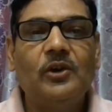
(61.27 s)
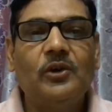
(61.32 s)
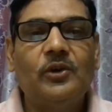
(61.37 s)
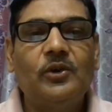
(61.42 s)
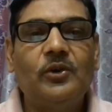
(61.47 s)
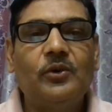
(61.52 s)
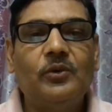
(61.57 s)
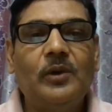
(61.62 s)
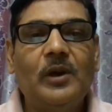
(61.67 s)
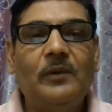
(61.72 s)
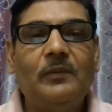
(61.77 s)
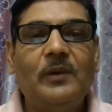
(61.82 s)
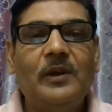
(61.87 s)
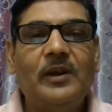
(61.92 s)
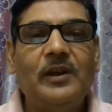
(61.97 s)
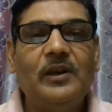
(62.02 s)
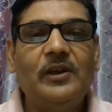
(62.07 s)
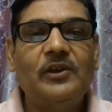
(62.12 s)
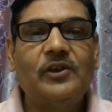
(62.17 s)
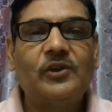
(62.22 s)
to a
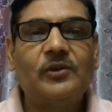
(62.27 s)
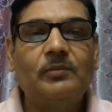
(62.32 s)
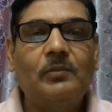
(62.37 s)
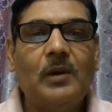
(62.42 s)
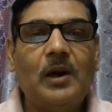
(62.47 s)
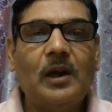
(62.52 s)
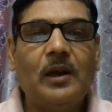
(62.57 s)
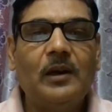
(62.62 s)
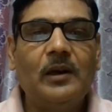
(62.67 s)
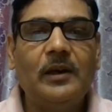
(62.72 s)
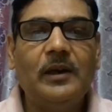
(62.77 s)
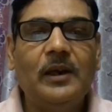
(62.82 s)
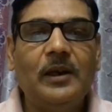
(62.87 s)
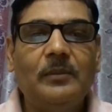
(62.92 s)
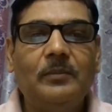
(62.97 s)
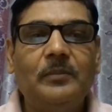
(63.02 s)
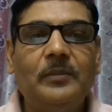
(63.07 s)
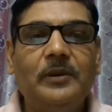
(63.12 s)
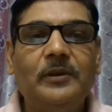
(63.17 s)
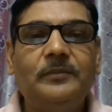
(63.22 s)
very small
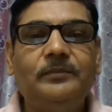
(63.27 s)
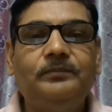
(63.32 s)
number,